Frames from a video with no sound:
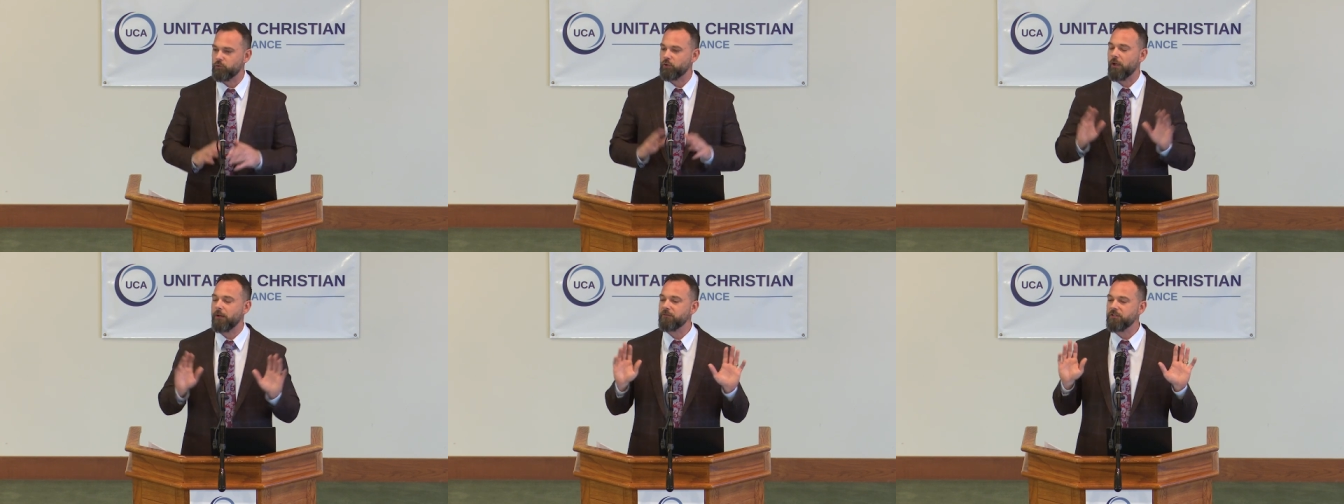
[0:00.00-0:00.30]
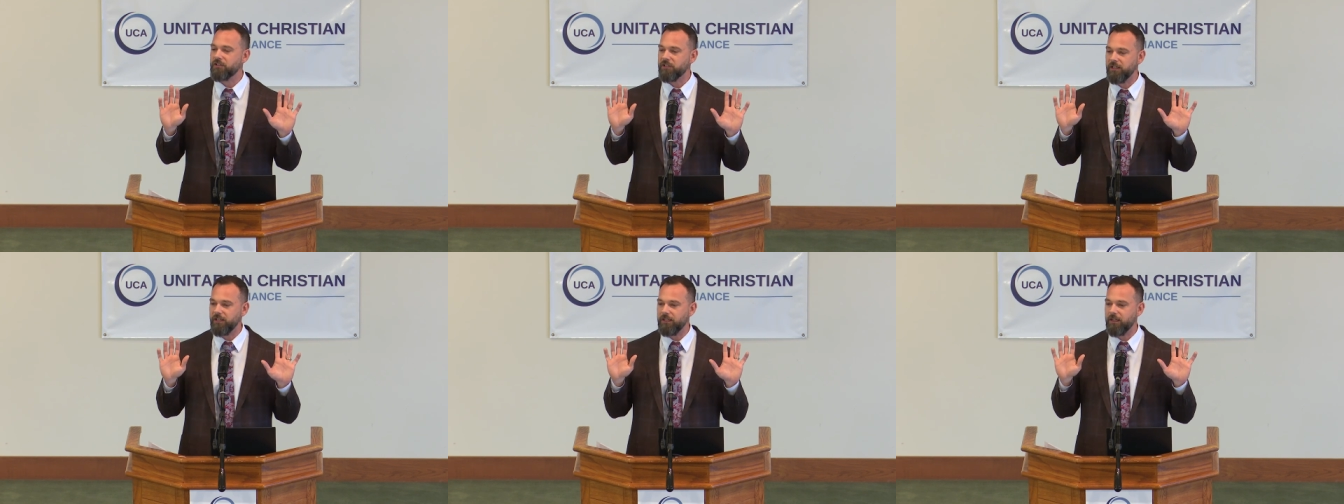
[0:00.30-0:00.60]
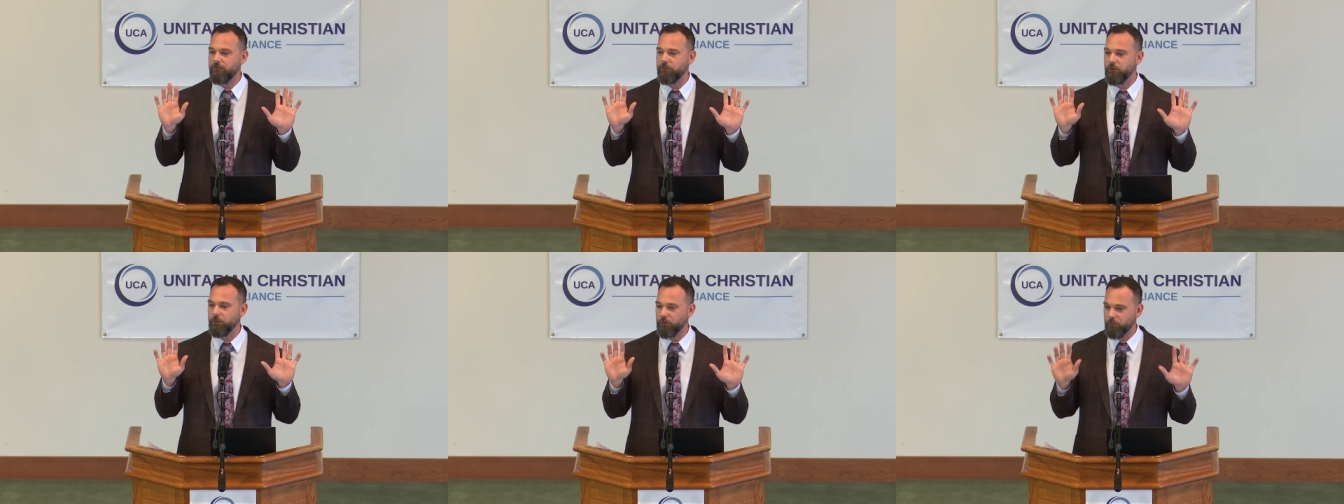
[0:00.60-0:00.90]
So I'm just going to
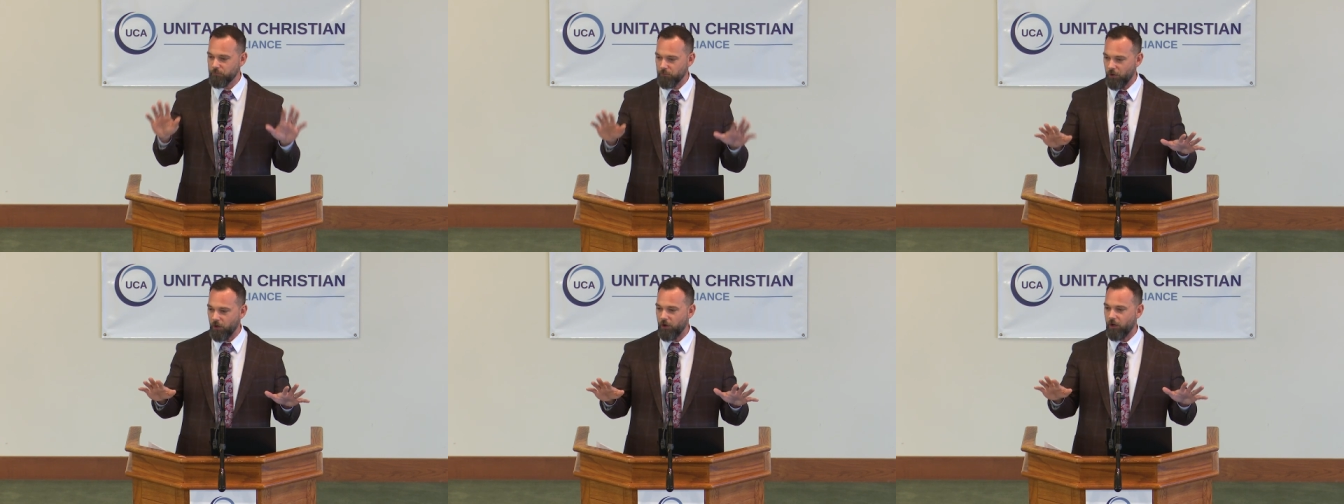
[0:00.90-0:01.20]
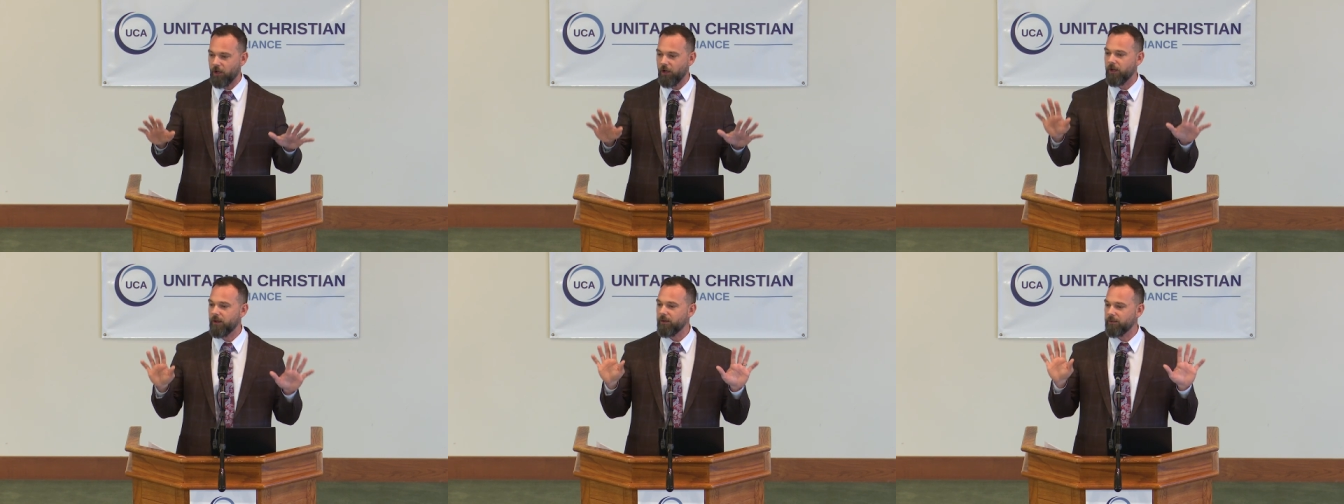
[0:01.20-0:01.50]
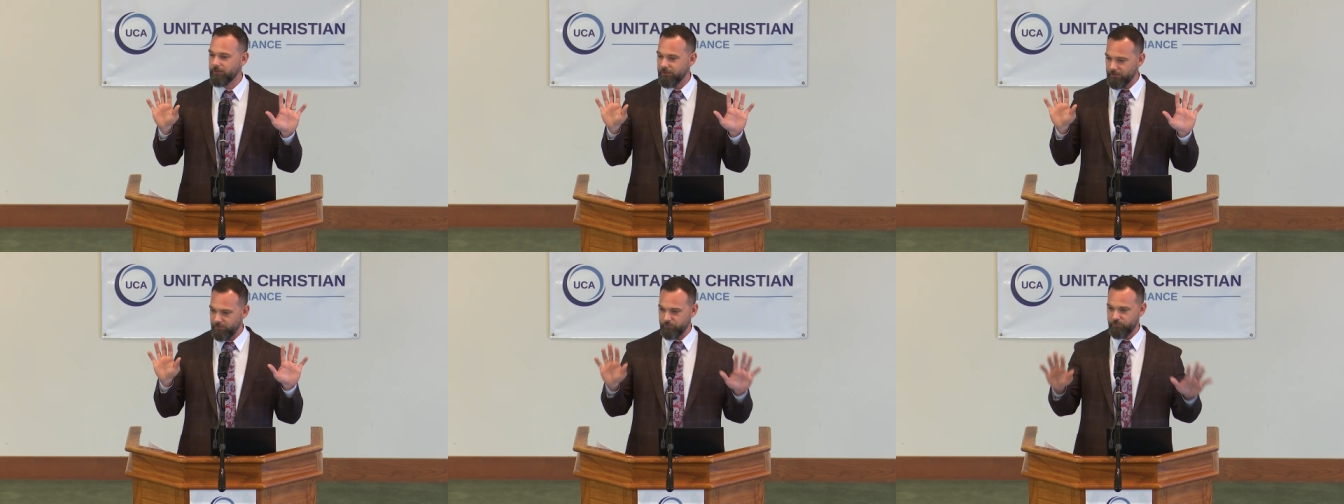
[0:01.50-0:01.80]
give you the raw
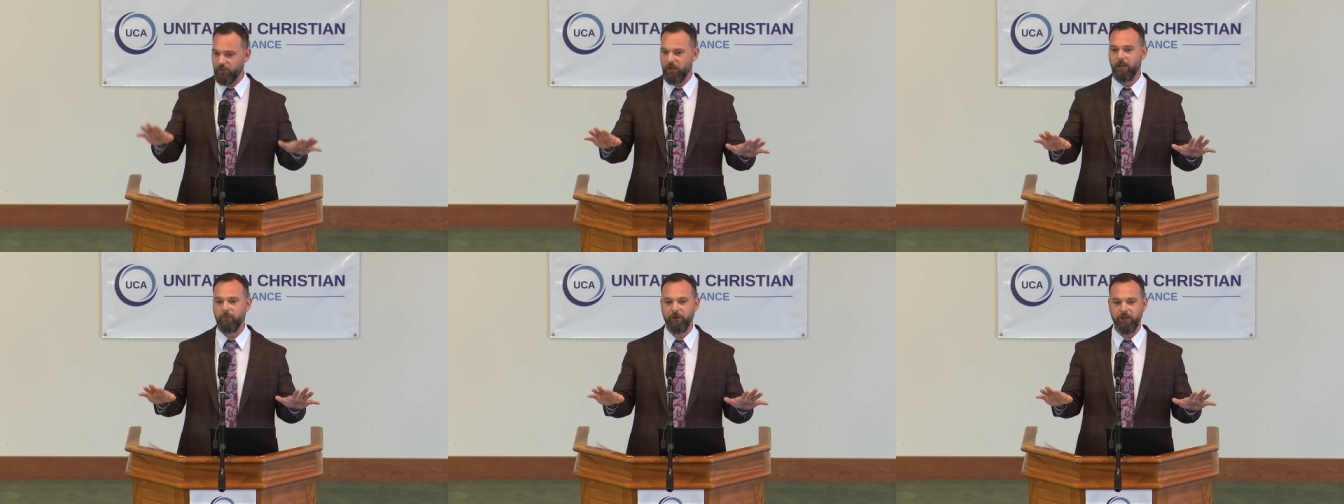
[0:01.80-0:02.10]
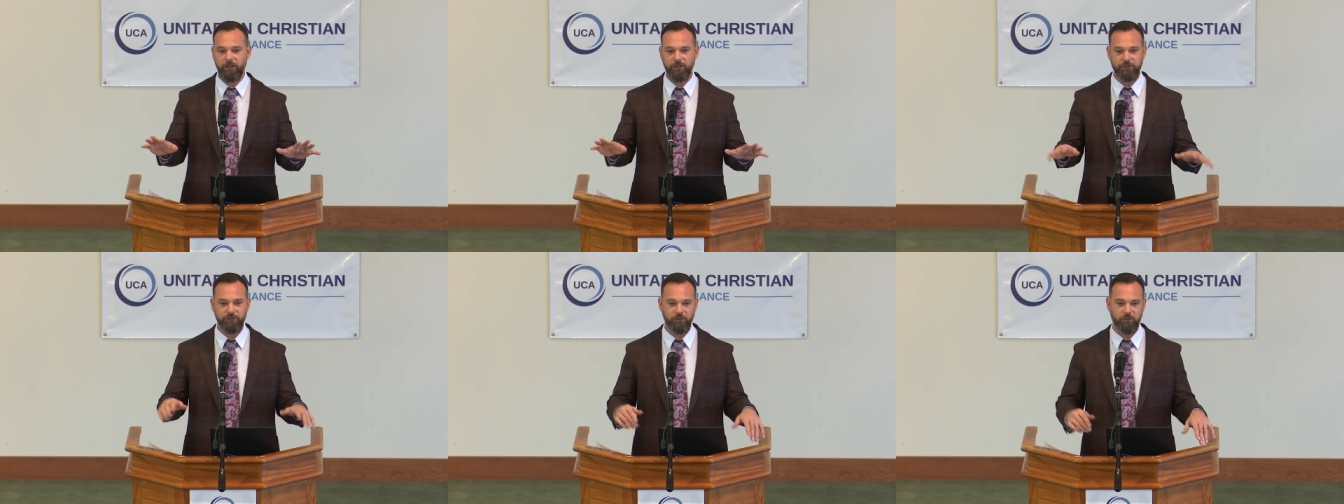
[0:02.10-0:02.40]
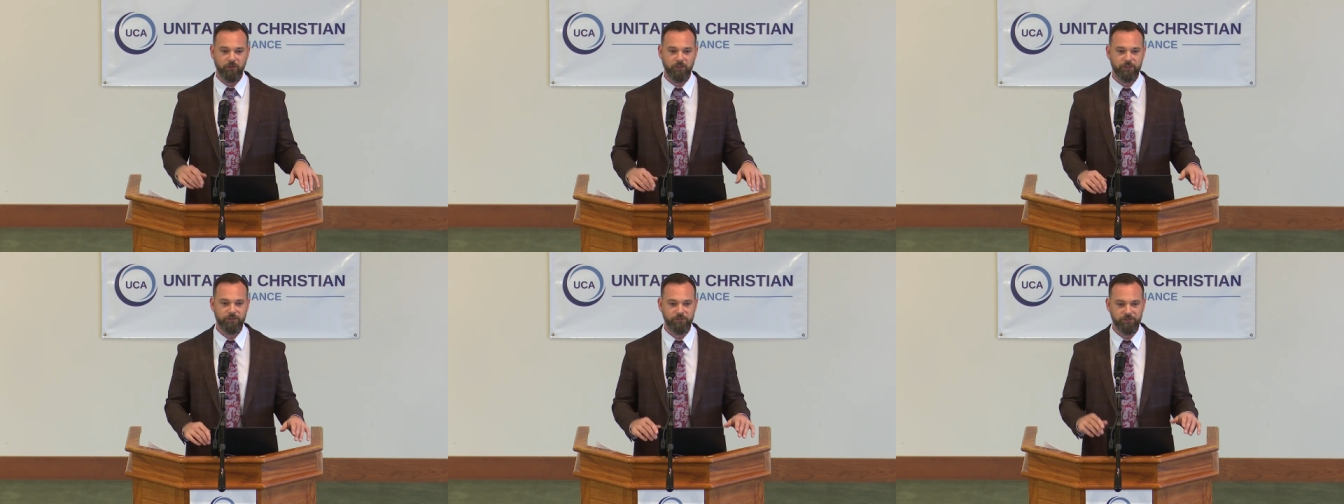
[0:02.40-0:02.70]
primary
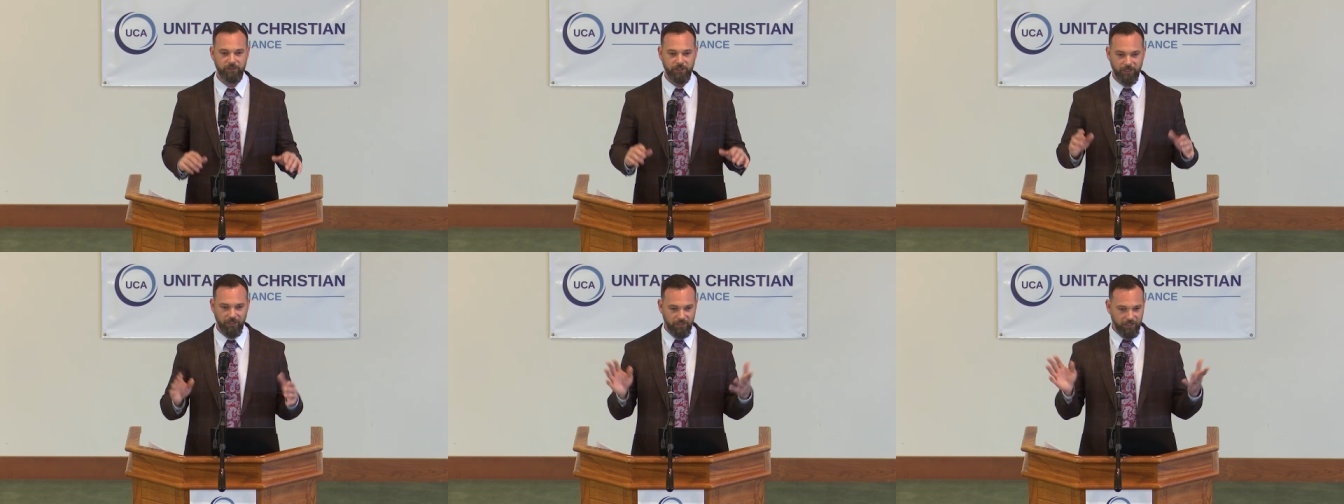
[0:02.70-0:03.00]
source,